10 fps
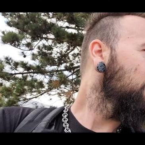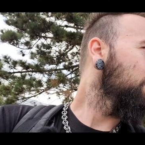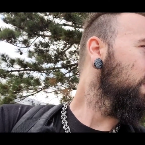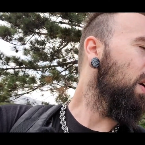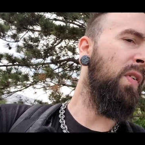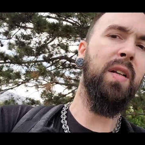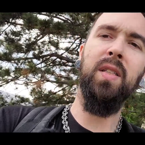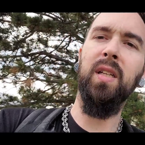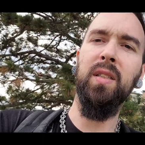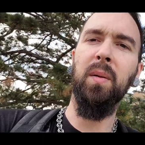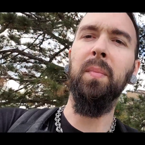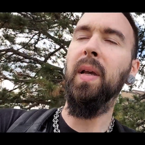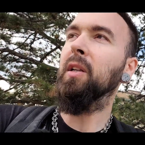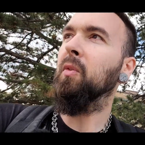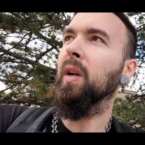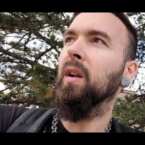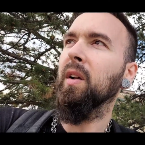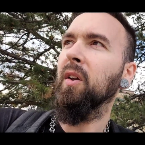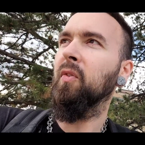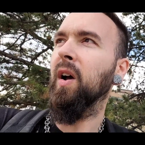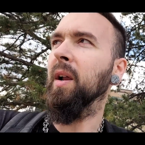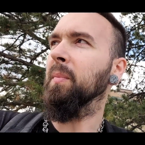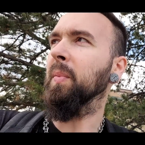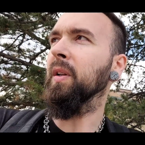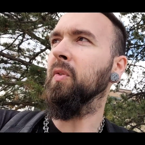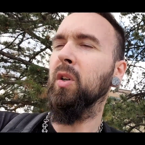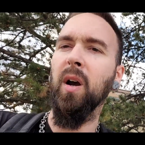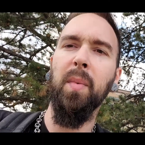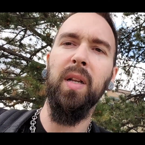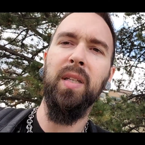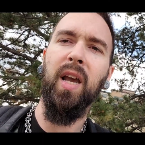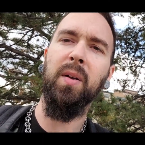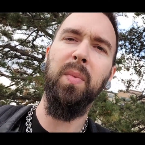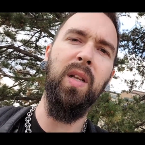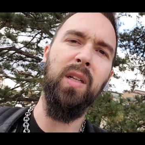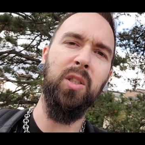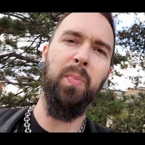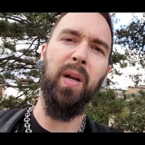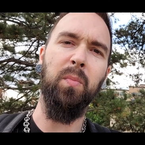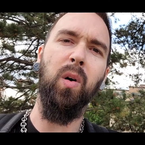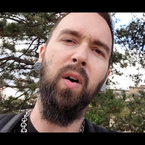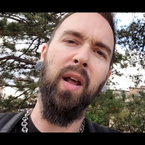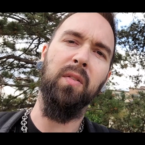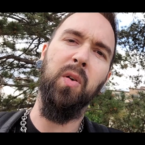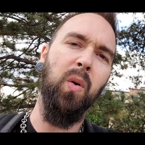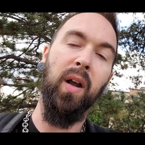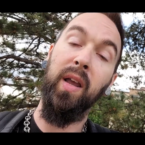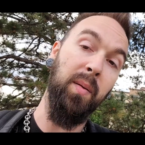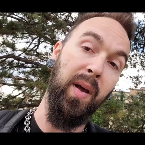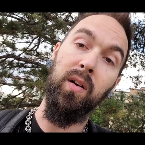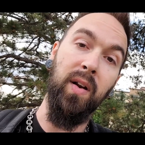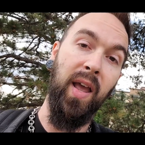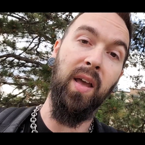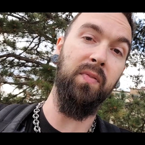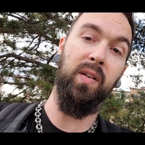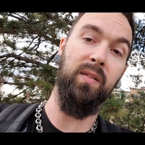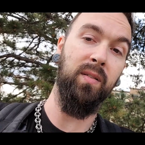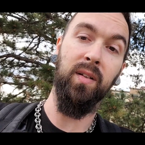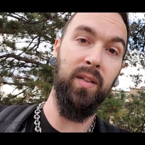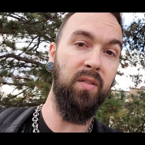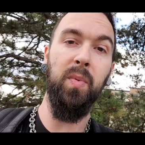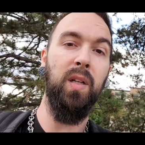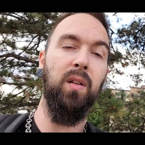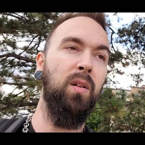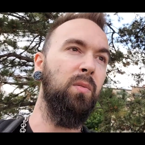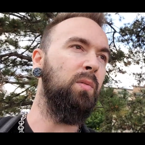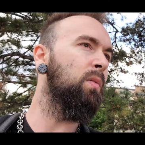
If I'd said something ignorant, okay, fine. But if you come and attack me and expect more out of who I am, I don't have it. Leave me alone.